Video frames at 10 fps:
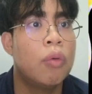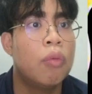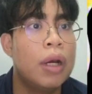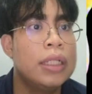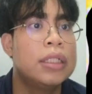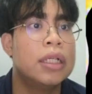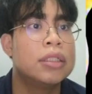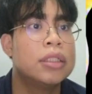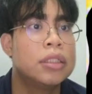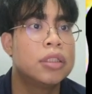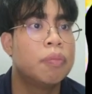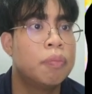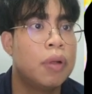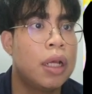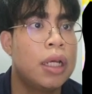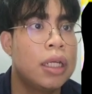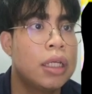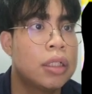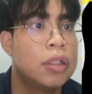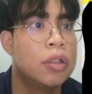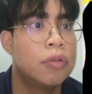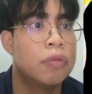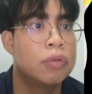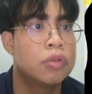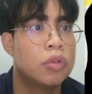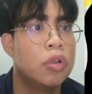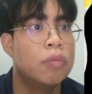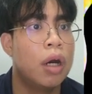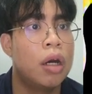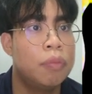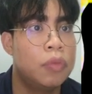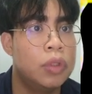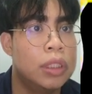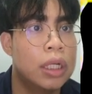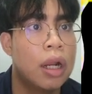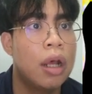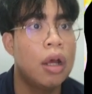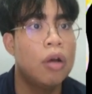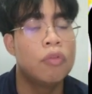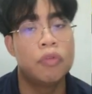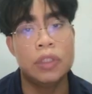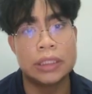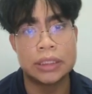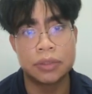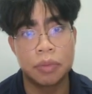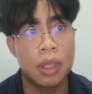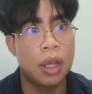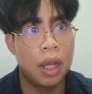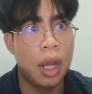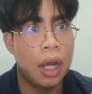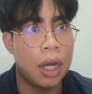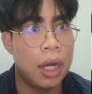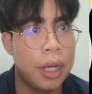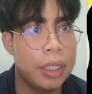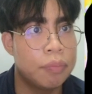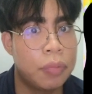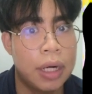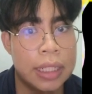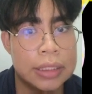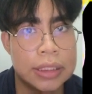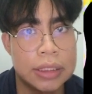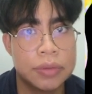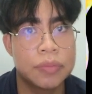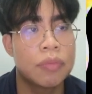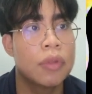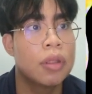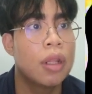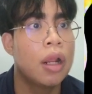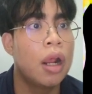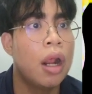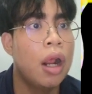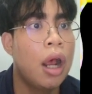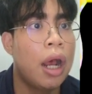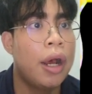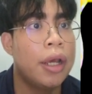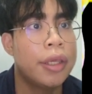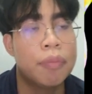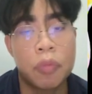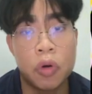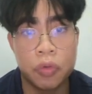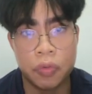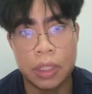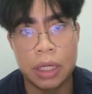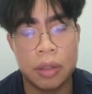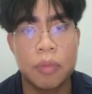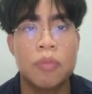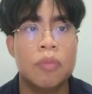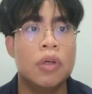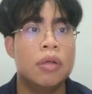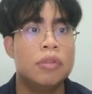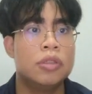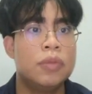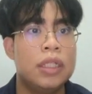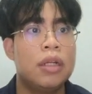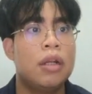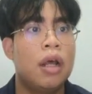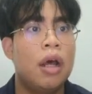Why does supply curve slope upward? First, high price, higher profit, which mean